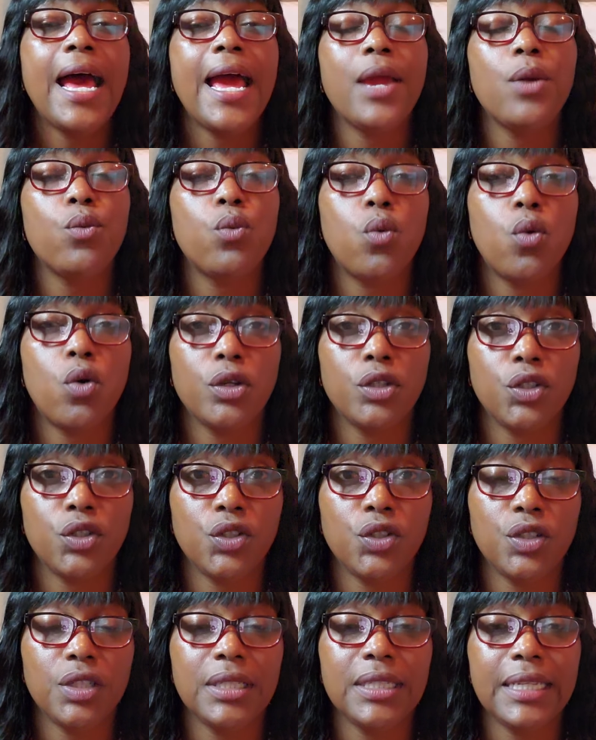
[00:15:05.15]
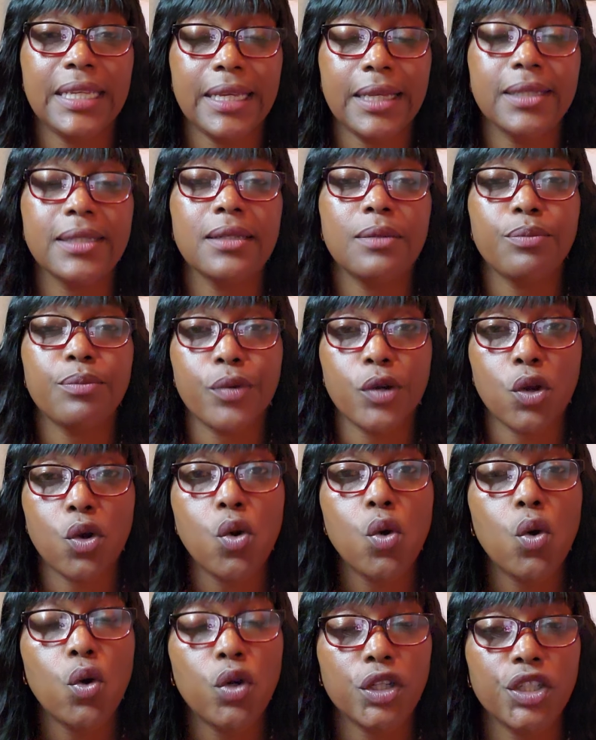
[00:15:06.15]
I want you to take some
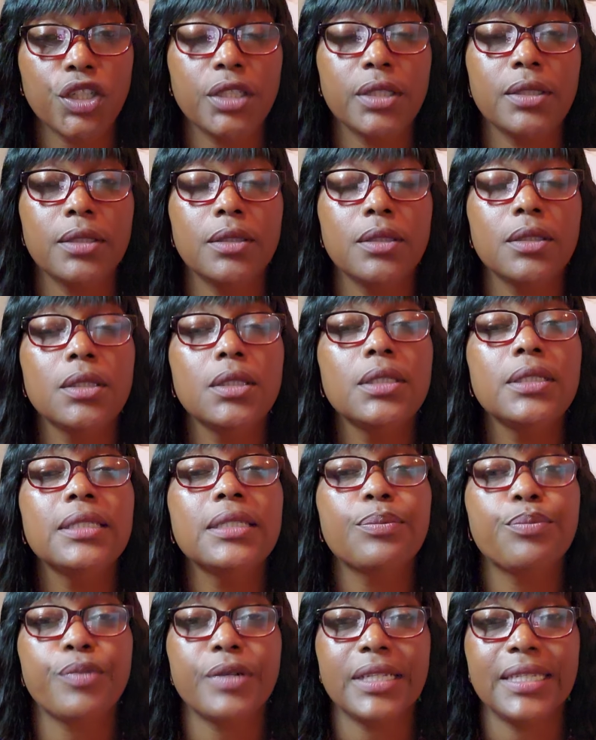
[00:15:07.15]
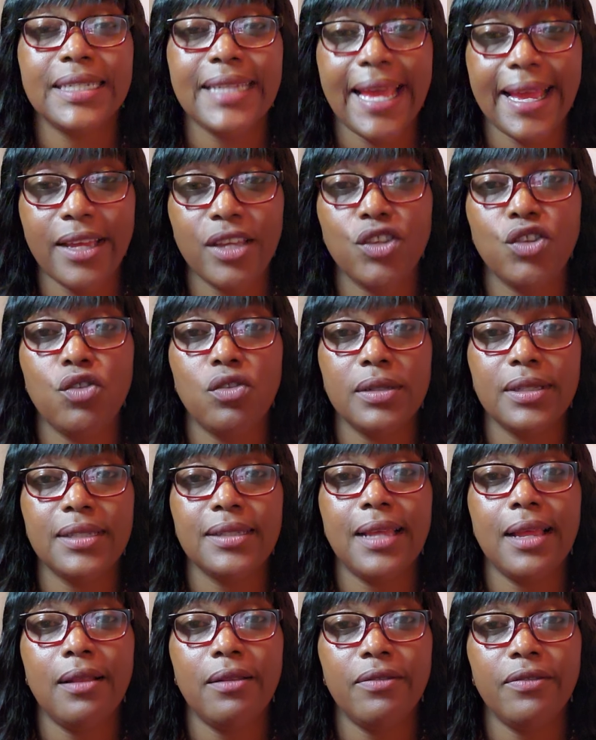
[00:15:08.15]
precaution to protect
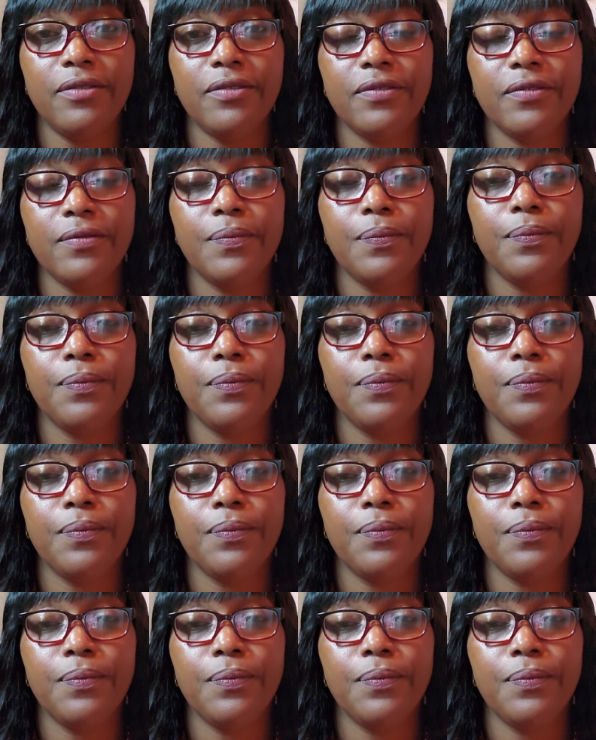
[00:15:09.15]
yourself.